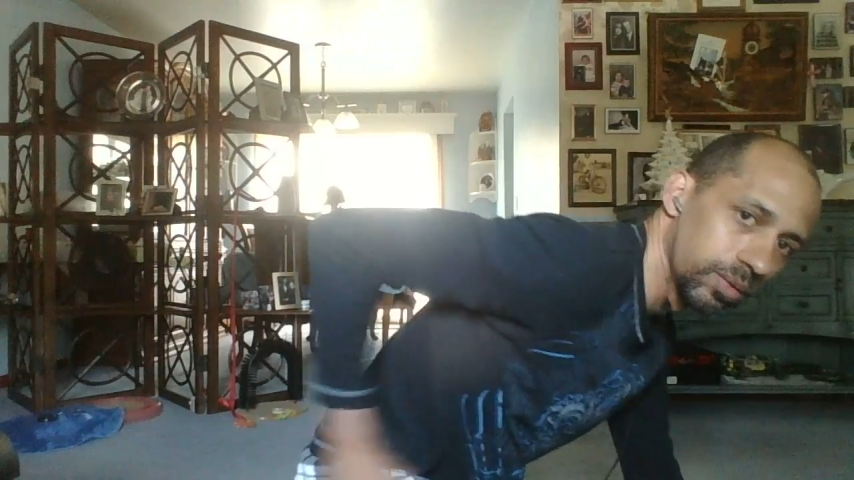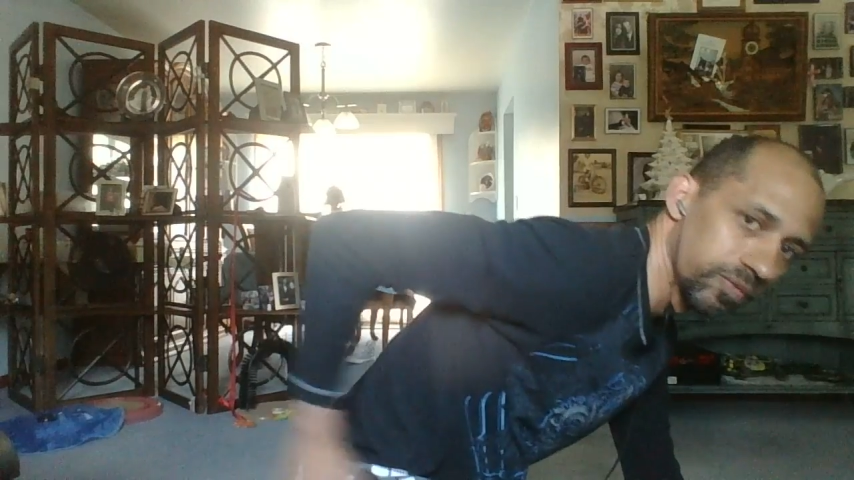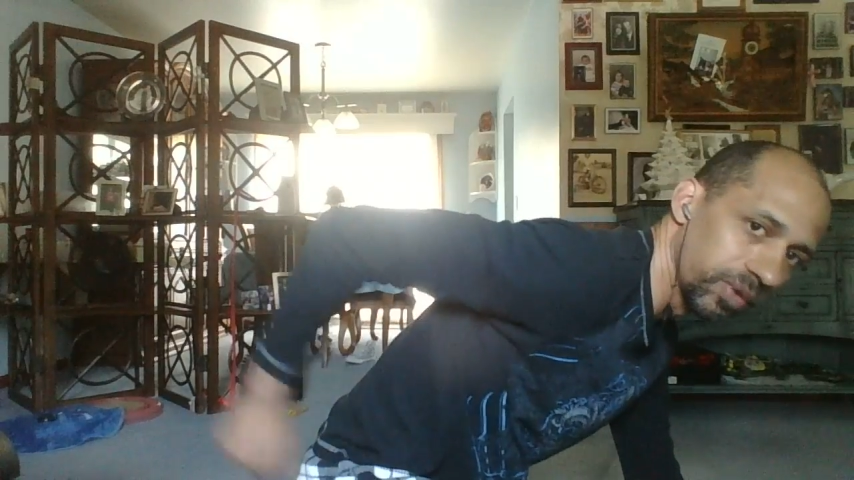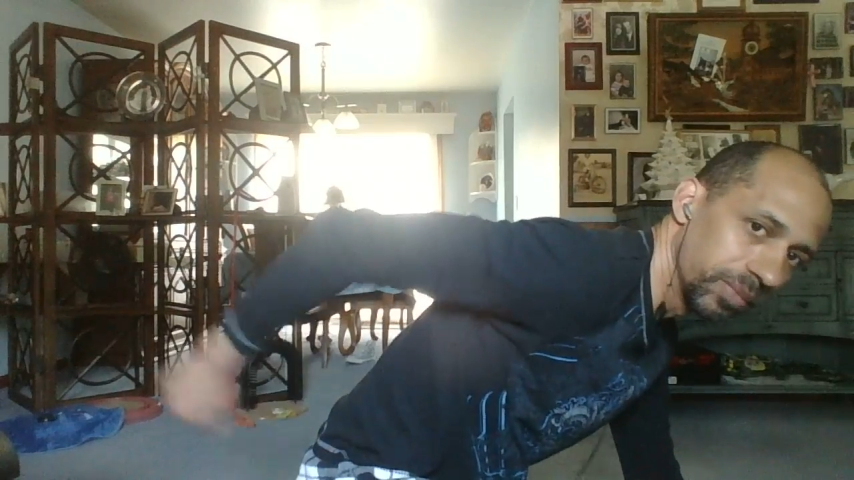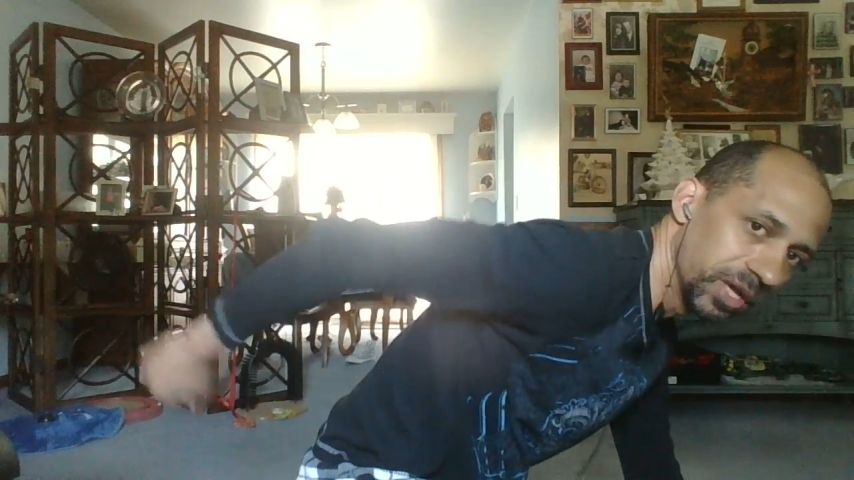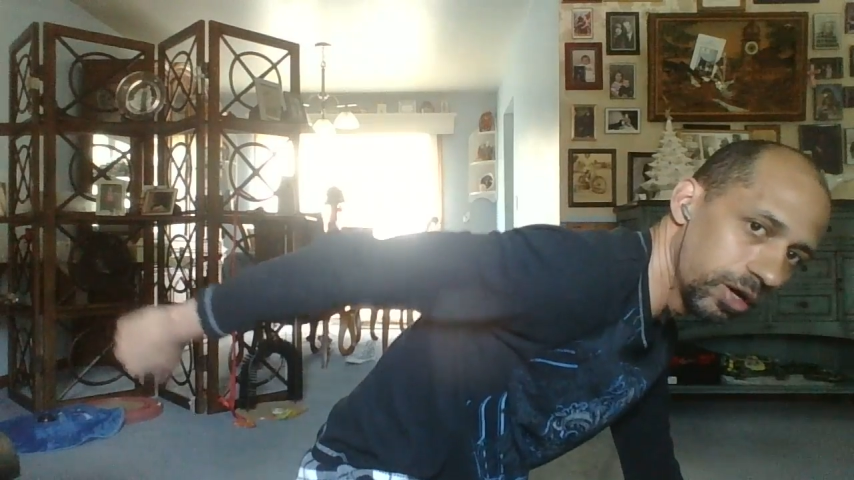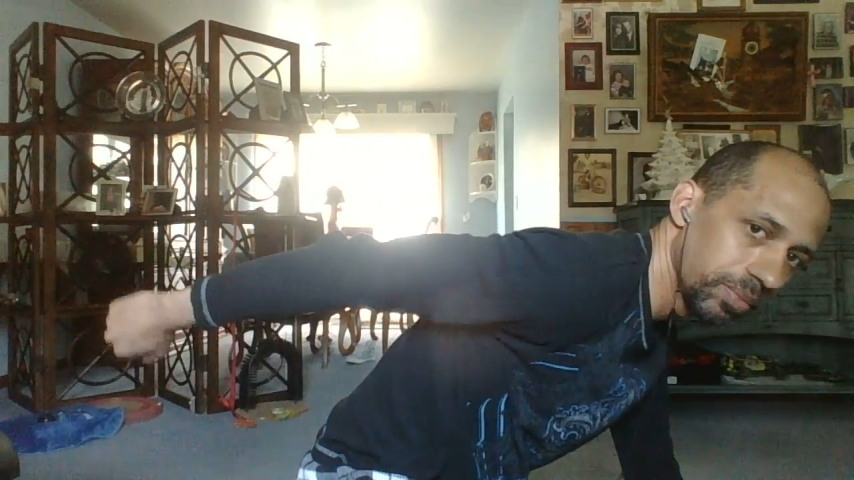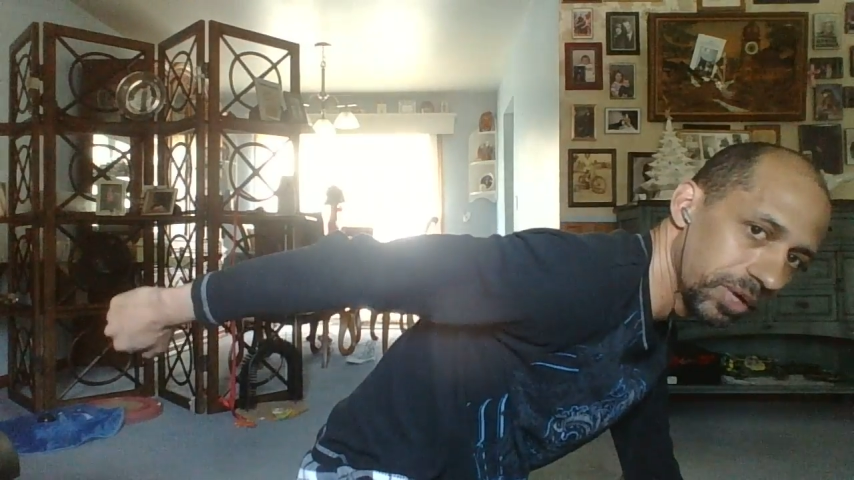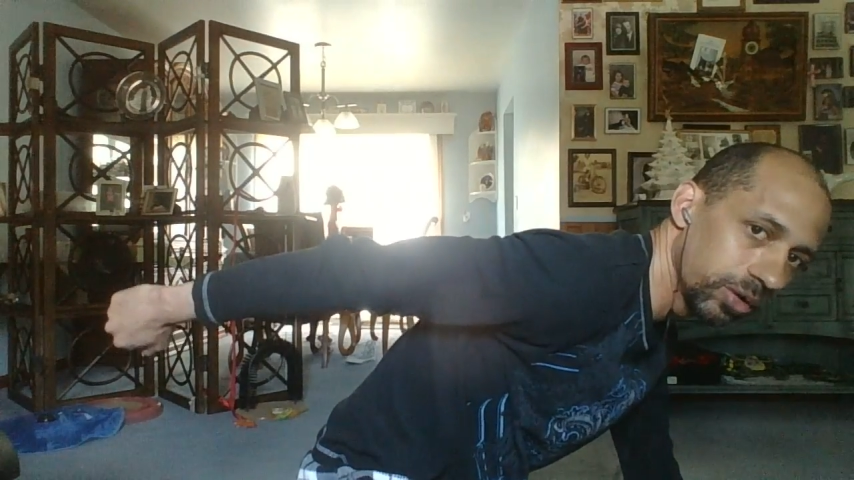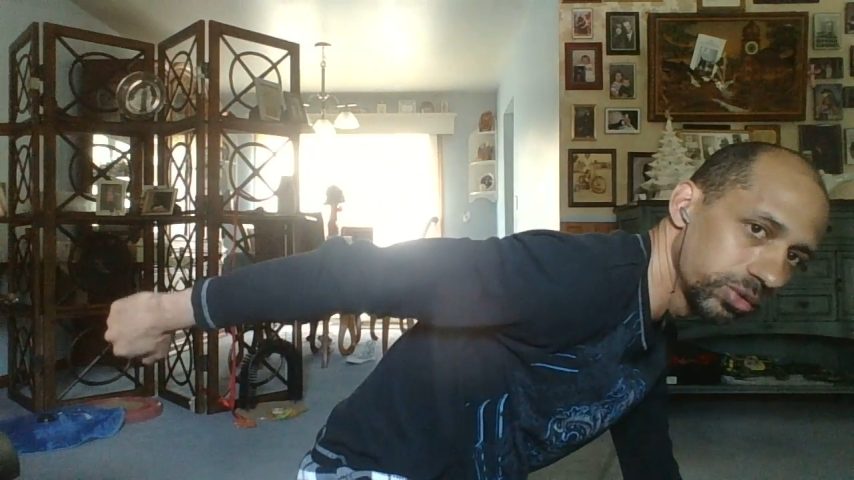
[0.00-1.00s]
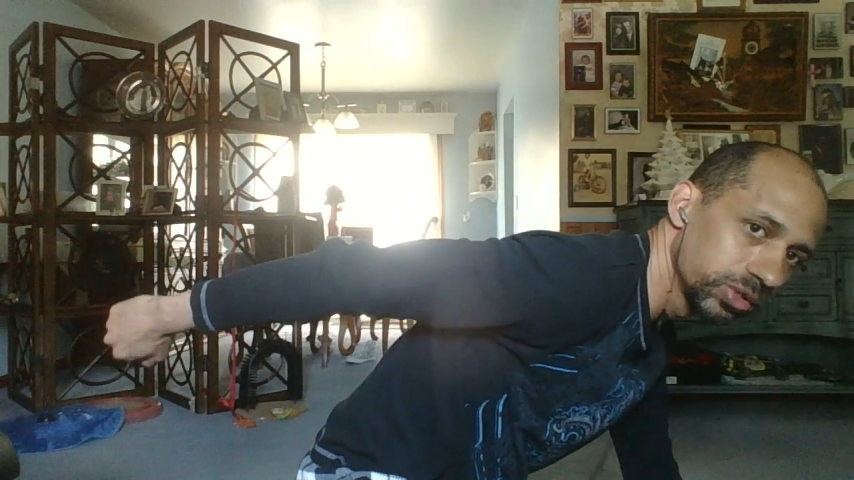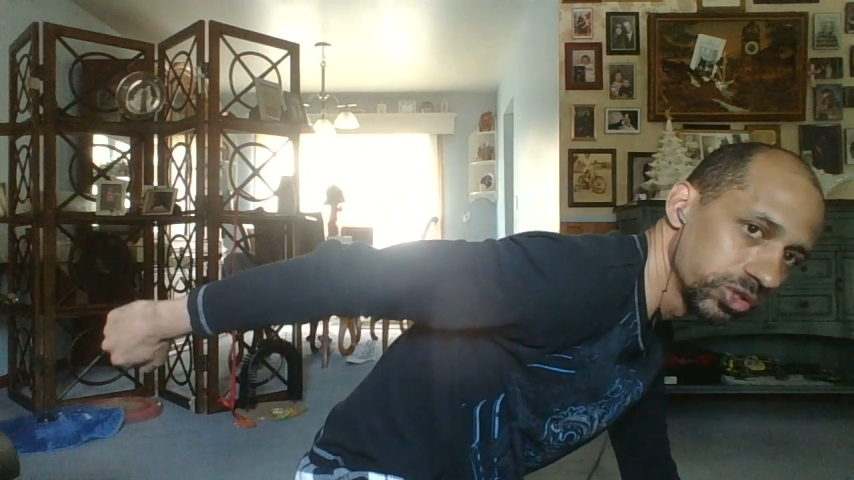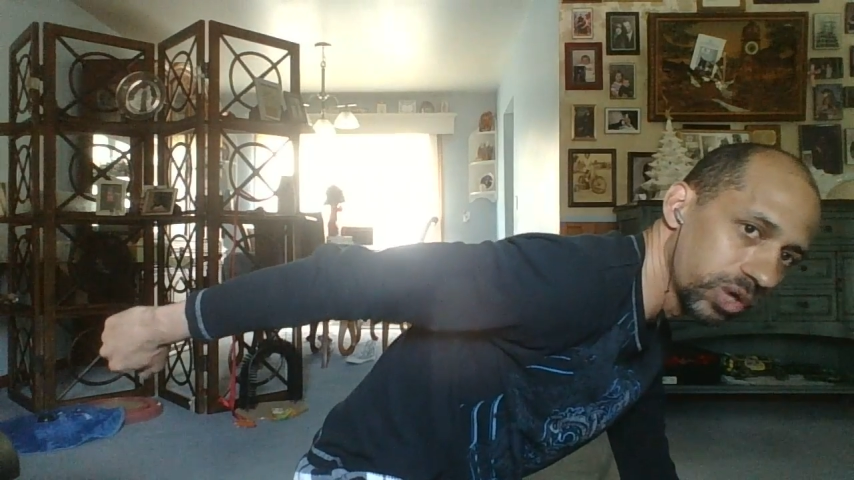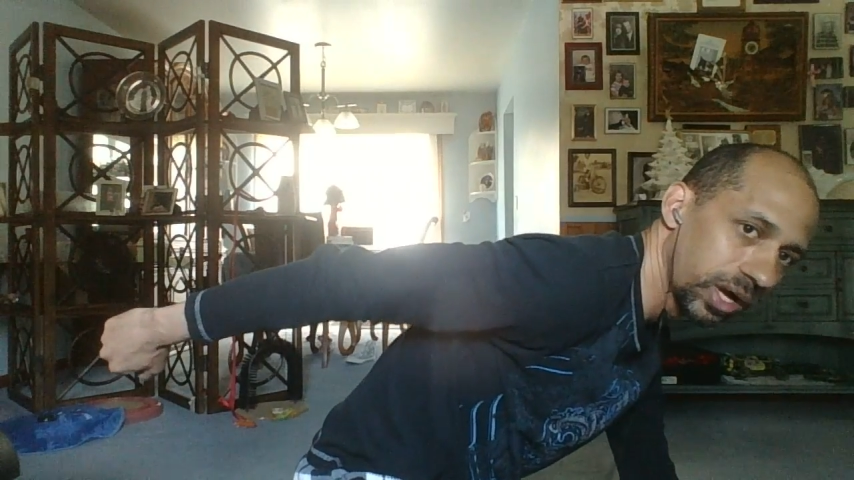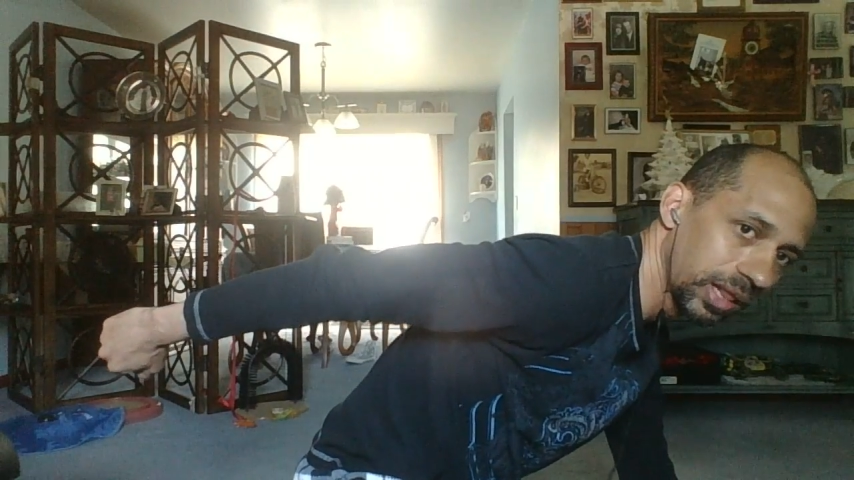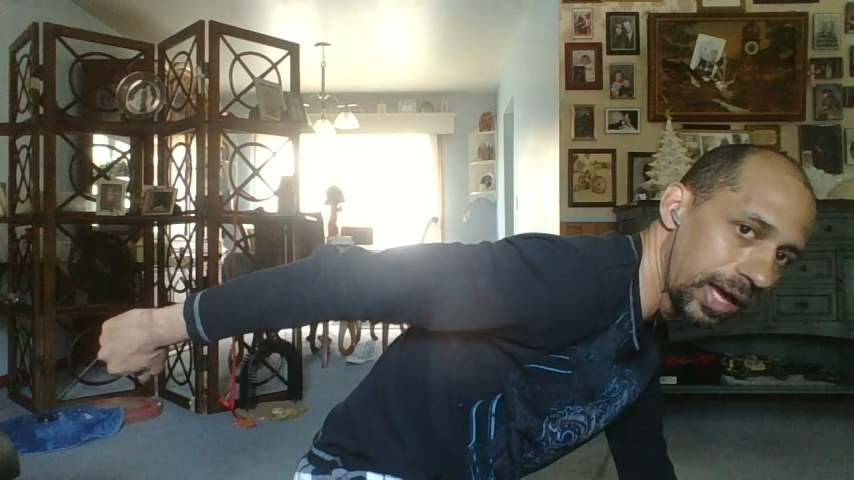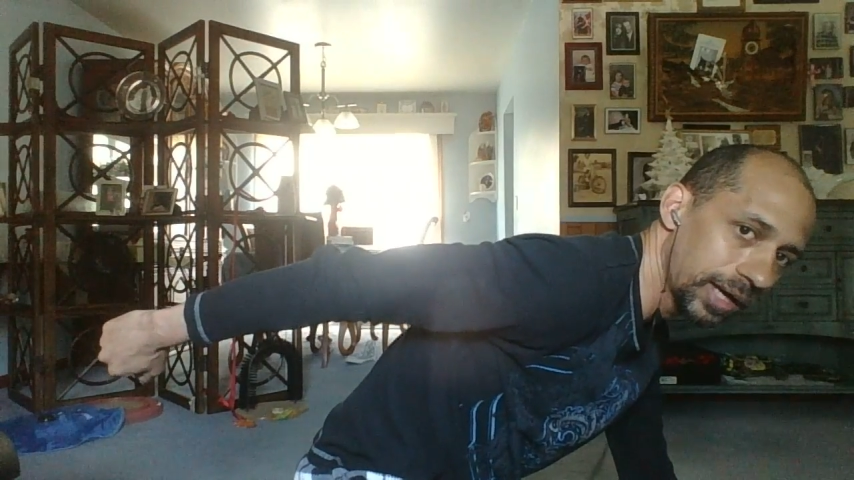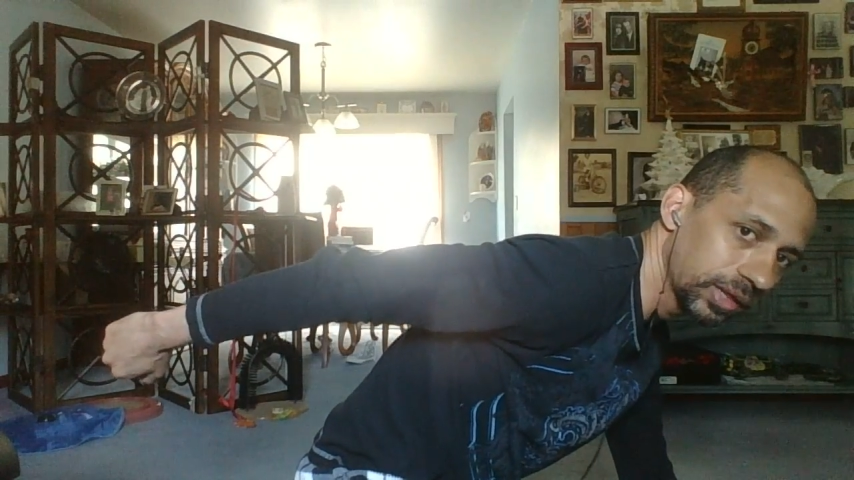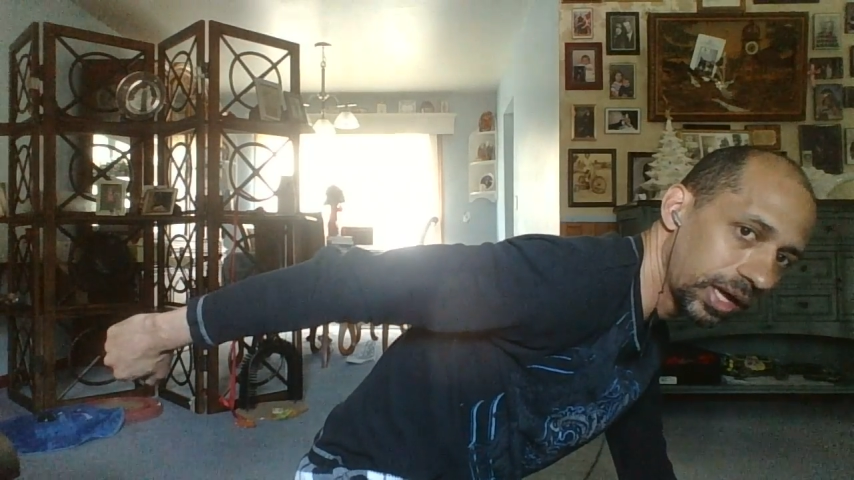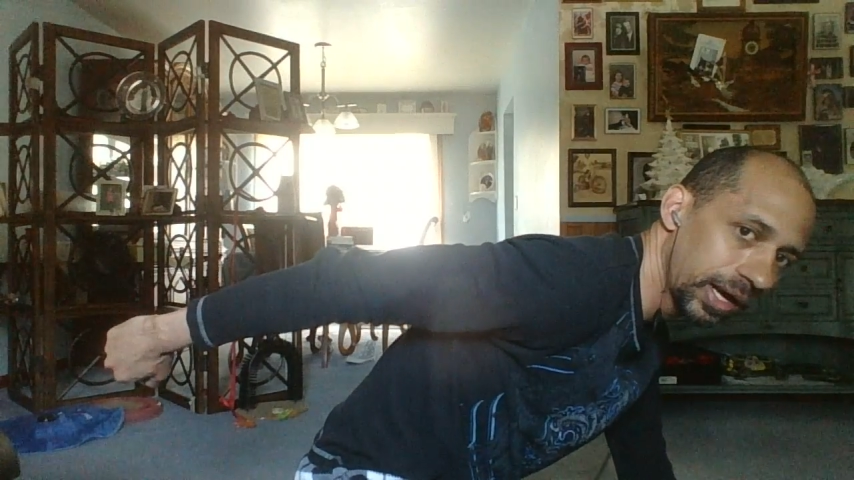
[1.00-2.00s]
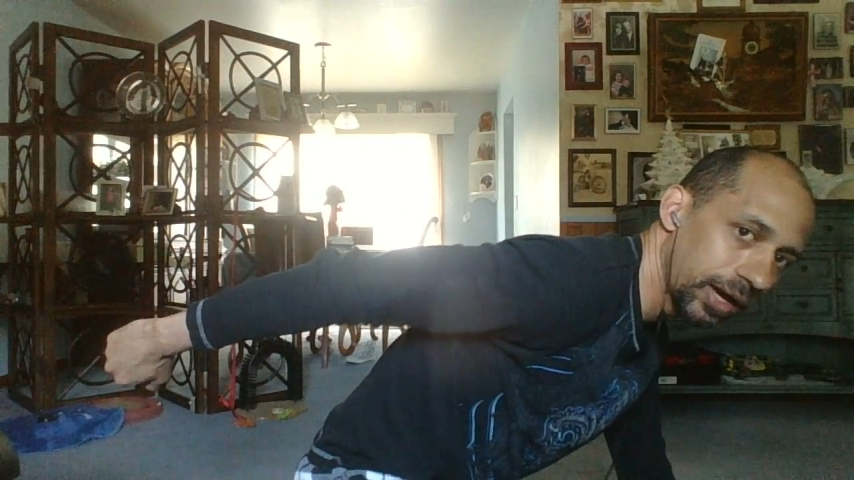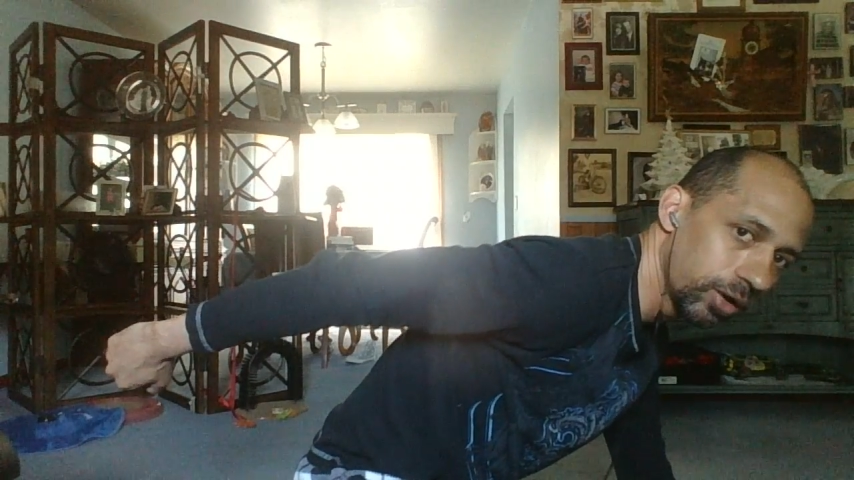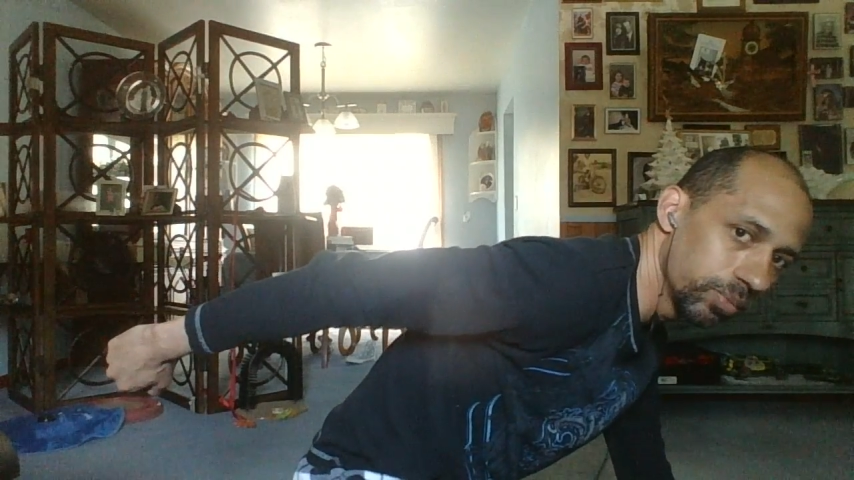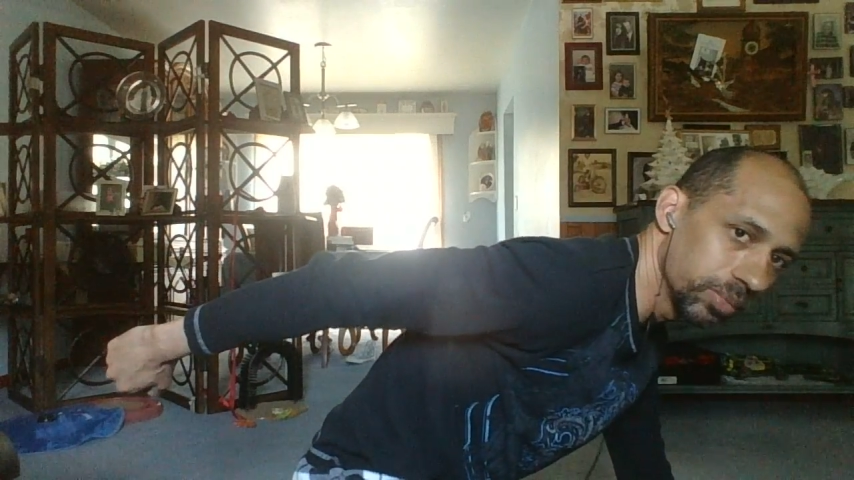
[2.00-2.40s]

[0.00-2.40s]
from the elbow to try and lock that out,